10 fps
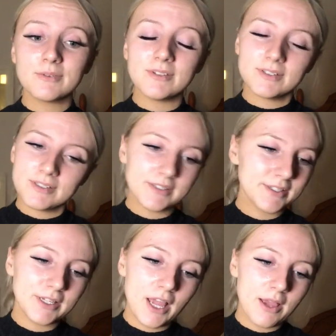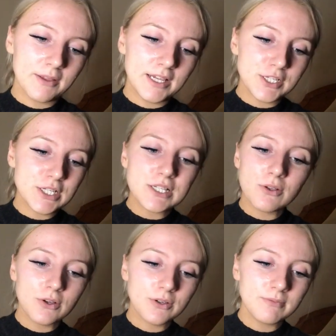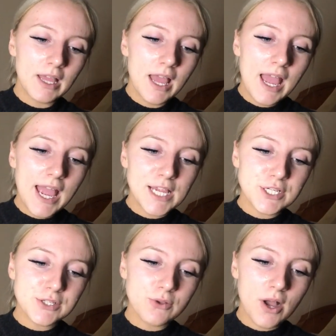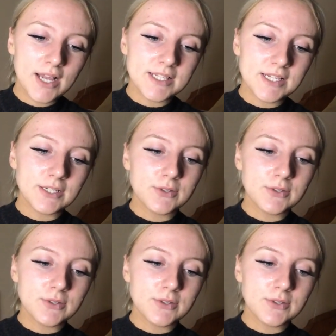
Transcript: Yeah, it's just not ideal.